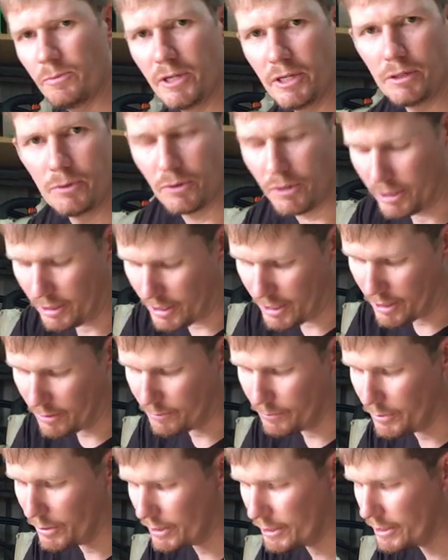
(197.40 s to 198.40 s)
a bit quite loud.
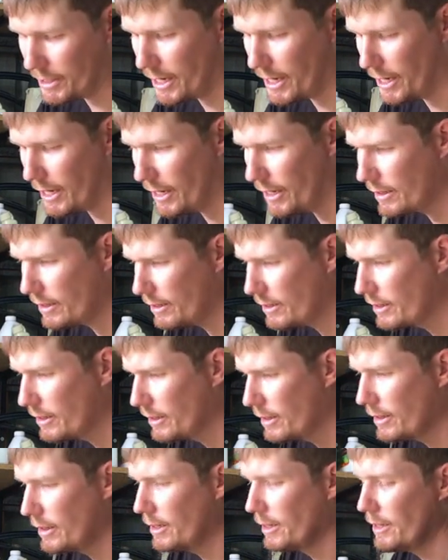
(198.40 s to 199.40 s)
But
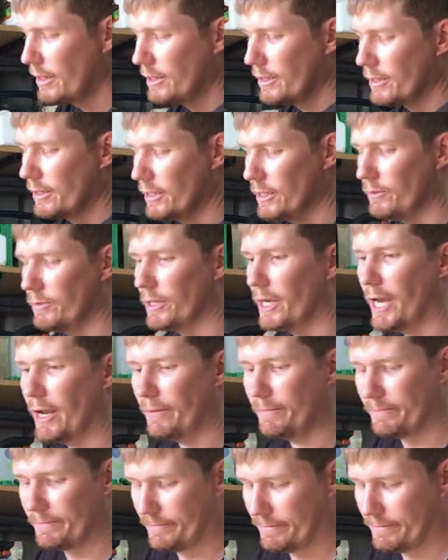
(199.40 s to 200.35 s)
here we go.